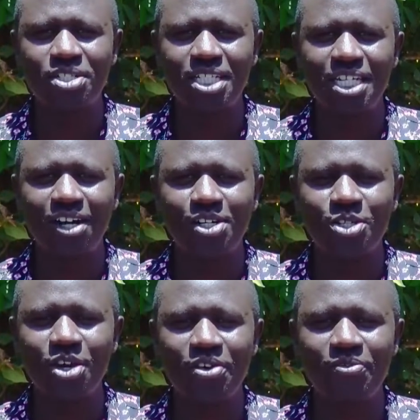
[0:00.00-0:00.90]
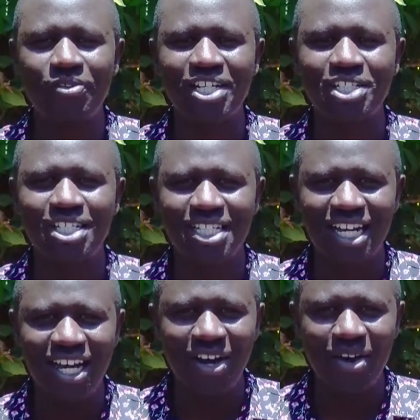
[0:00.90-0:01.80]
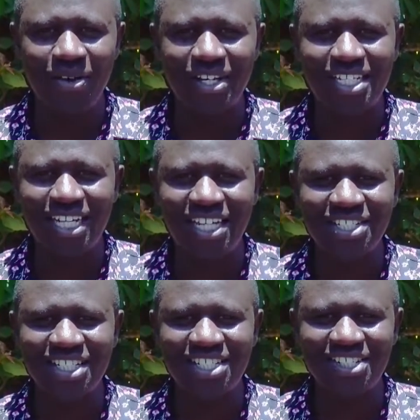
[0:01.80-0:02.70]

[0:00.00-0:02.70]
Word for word: to see also your reflections on our discussion